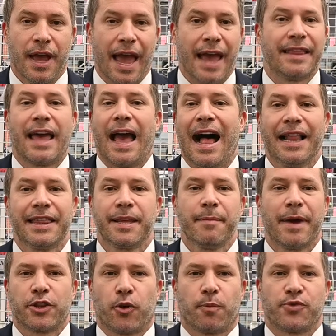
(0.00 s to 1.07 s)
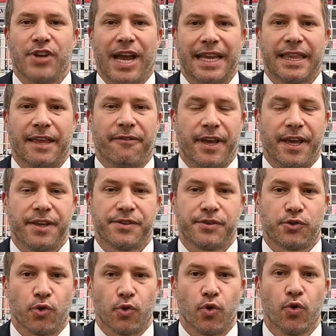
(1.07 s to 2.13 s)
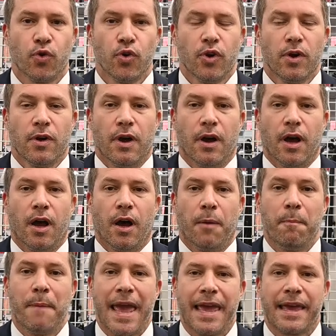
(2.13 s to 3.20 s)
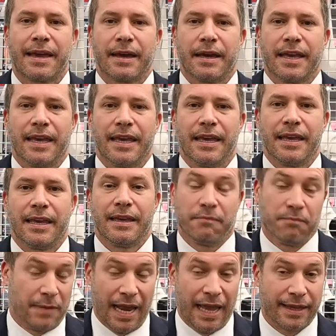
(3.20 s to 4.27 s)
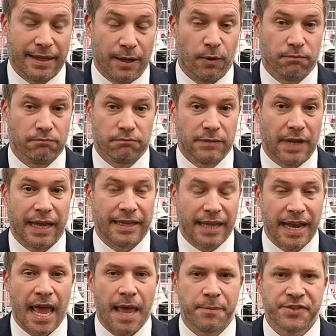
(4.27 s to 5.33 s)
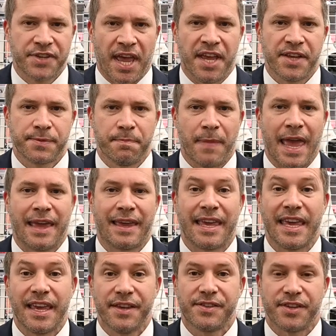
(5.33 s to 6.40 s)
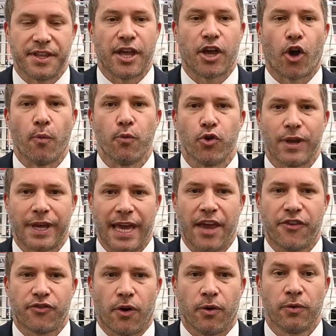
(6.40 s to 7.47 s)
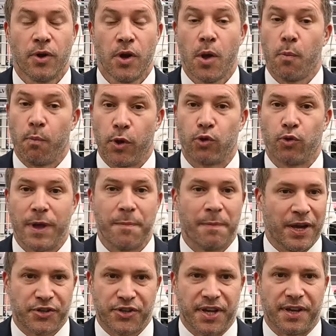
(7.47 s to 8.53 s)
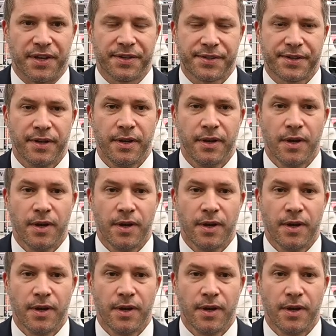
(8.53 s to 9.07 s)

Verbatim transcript: and the ultimate objective is to uh, make like the, like the name says, make easy the communication between machines